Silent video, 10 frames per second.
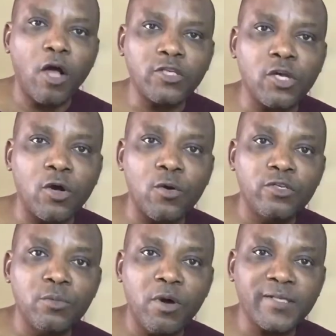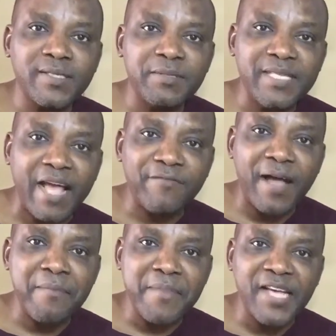Also, you must
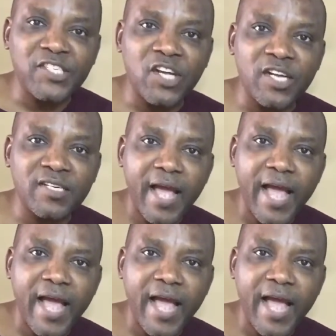never mention